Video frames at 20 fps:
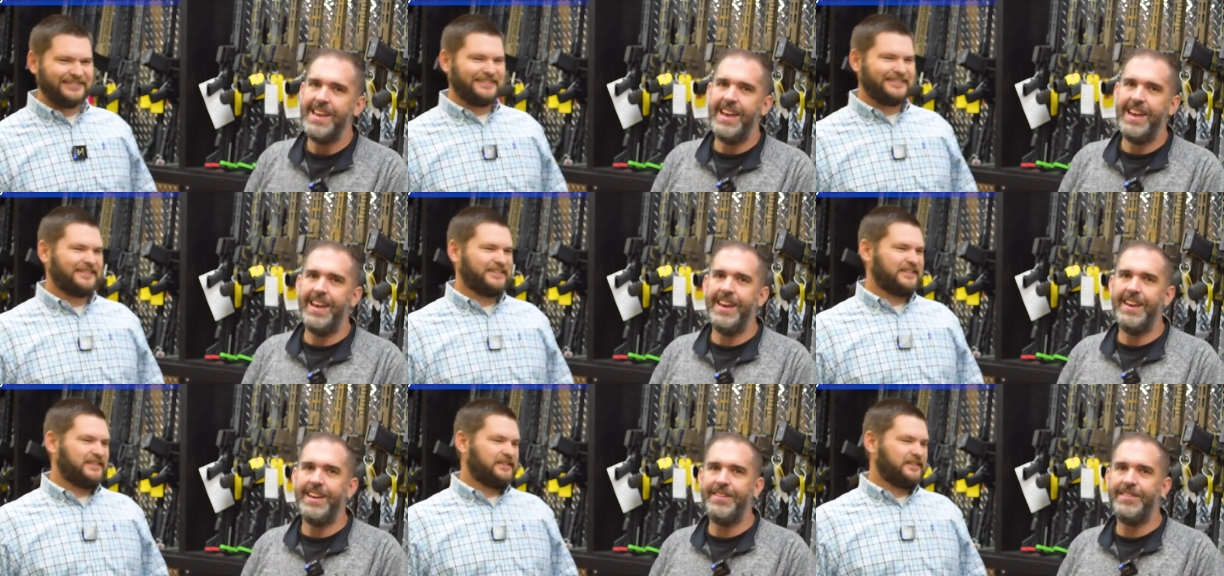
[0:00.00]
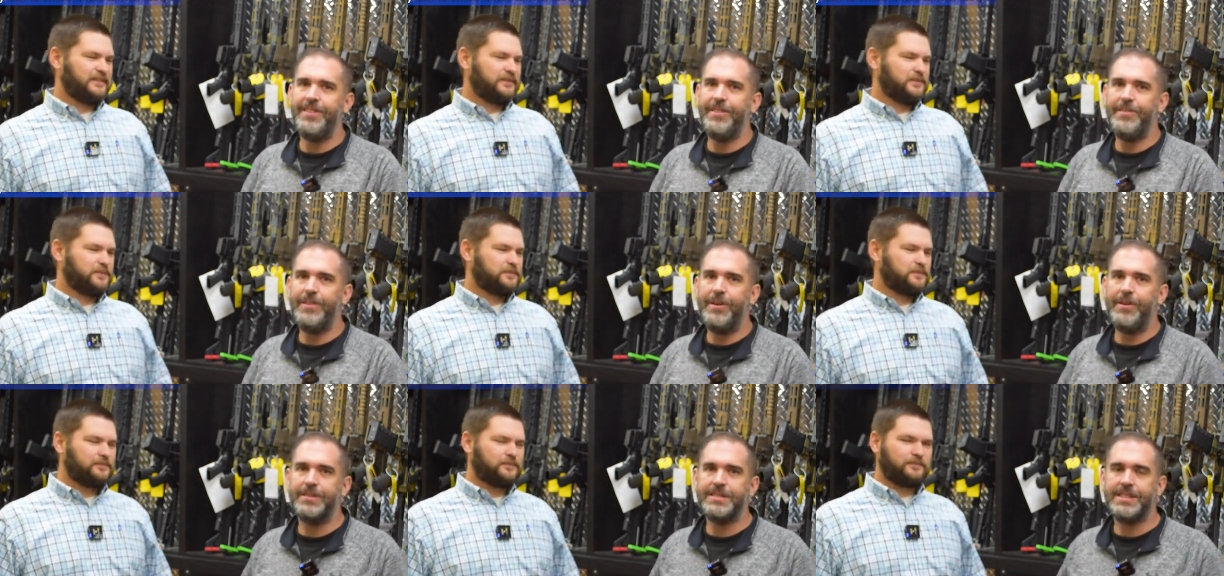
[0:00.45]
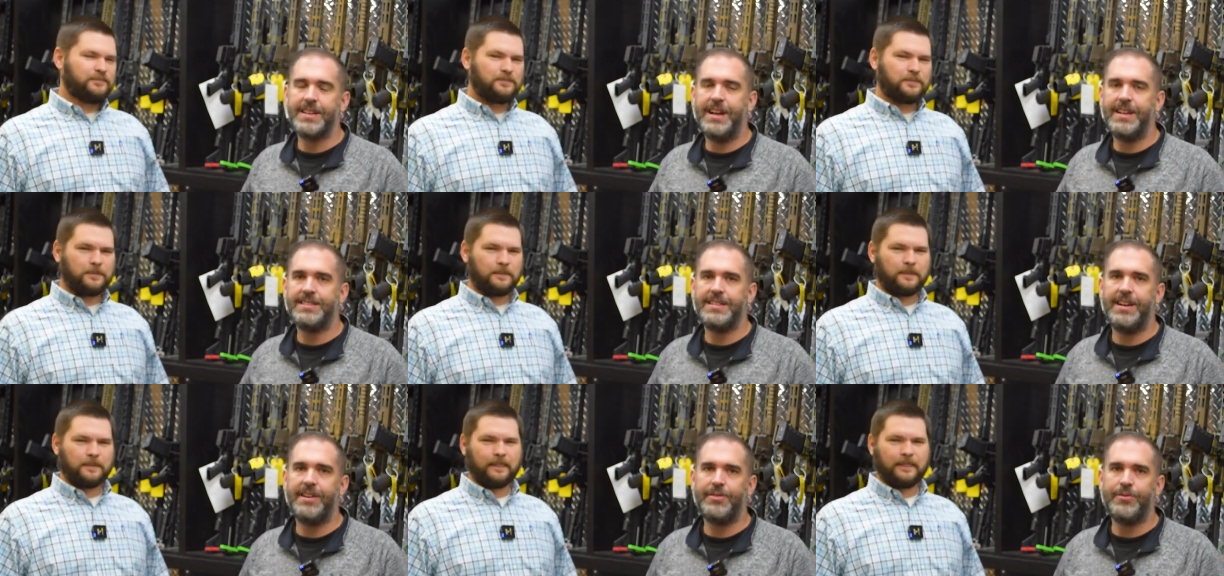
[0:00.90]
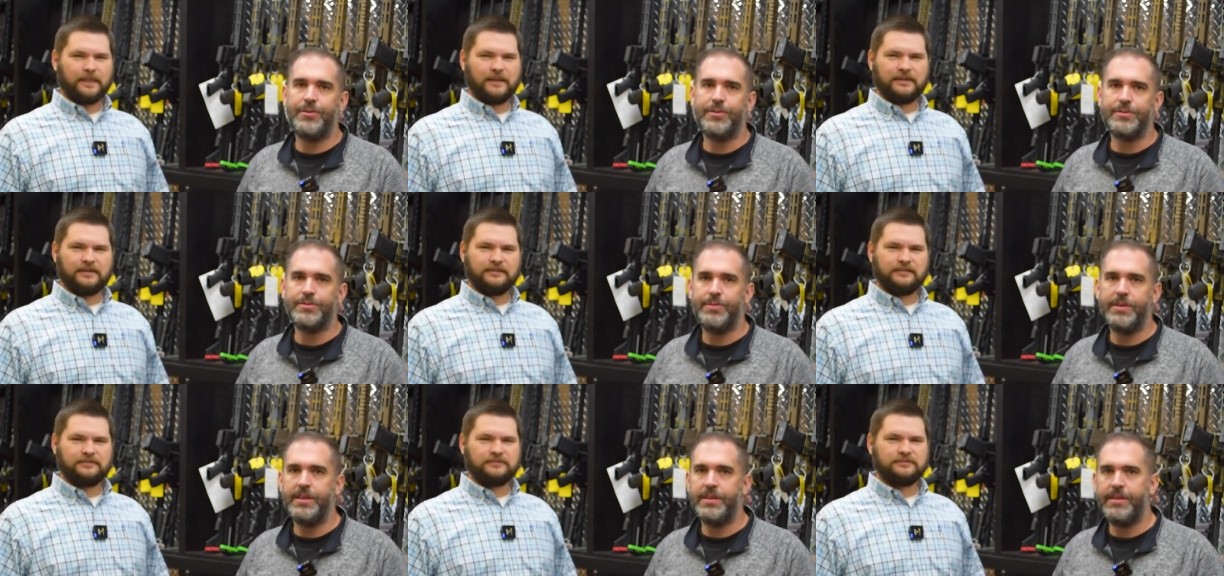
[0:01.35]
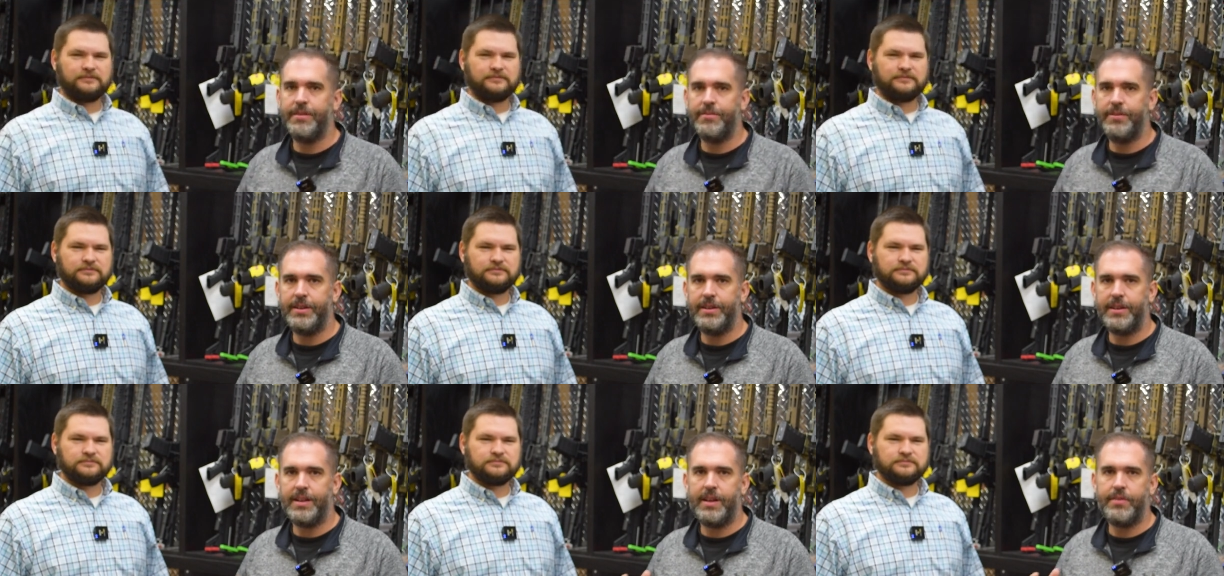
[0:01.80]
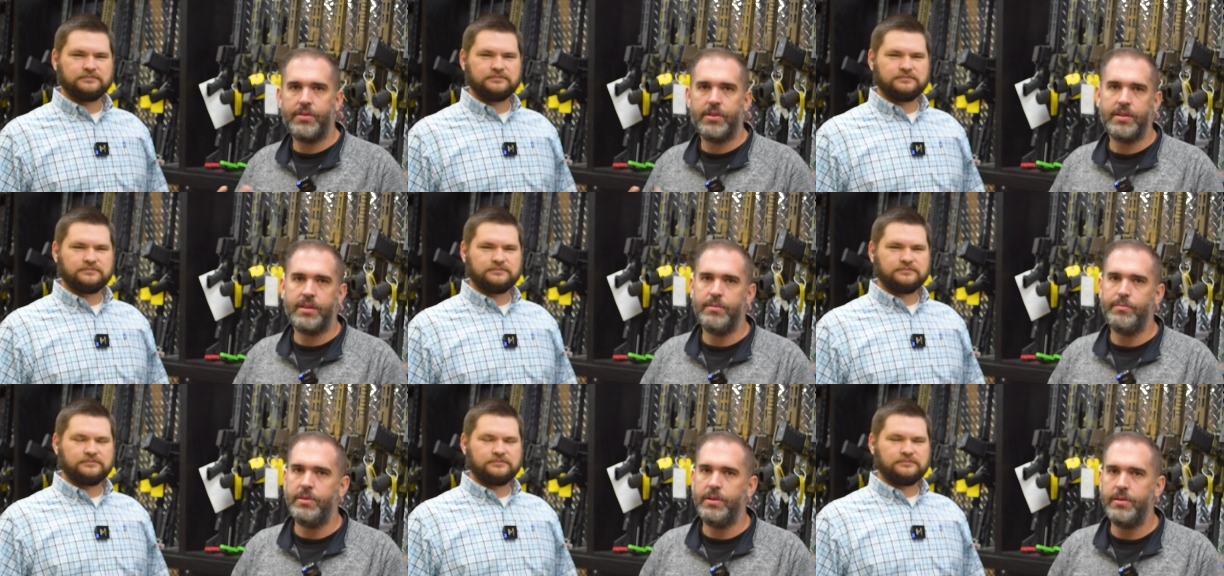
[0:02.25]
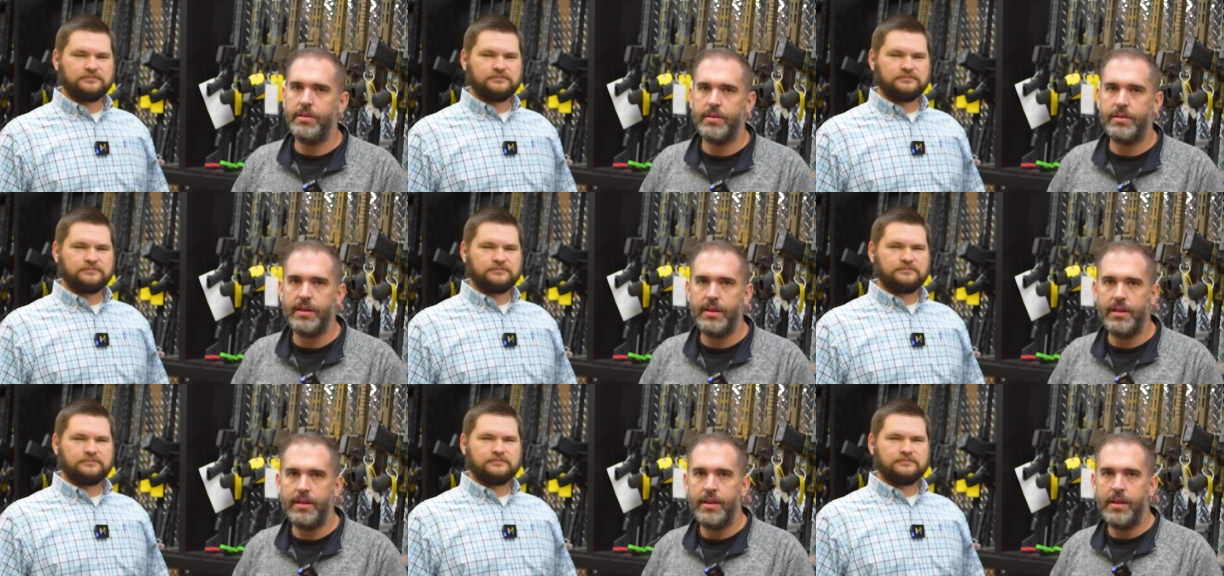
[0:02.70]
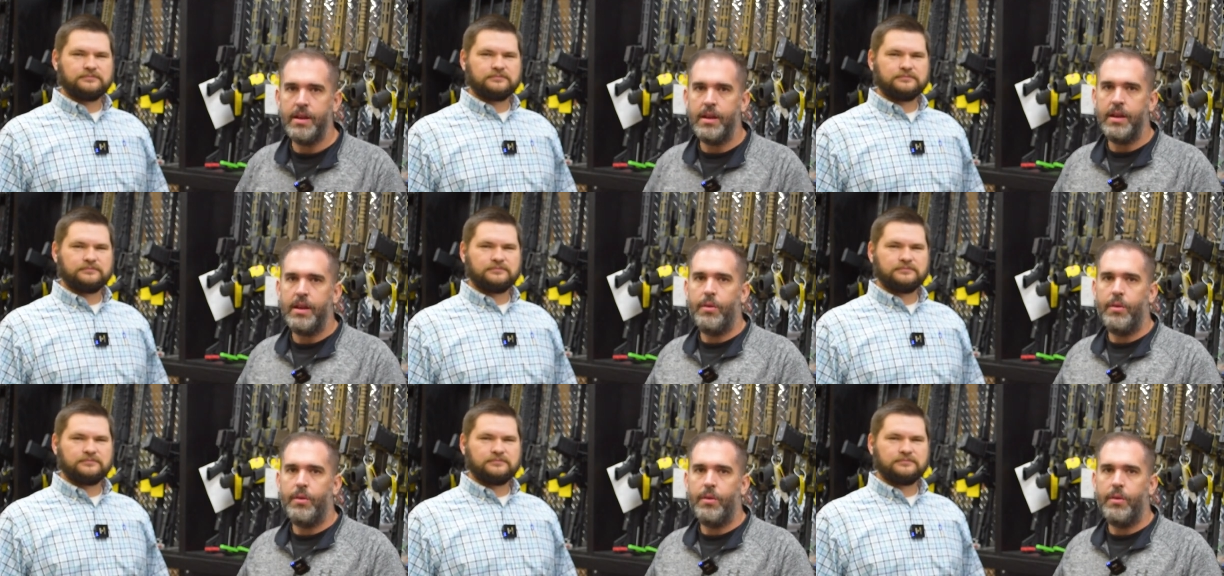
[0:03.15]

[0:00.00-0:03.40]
Speaker 1: And you know at Scott's Outdoors, we love our community,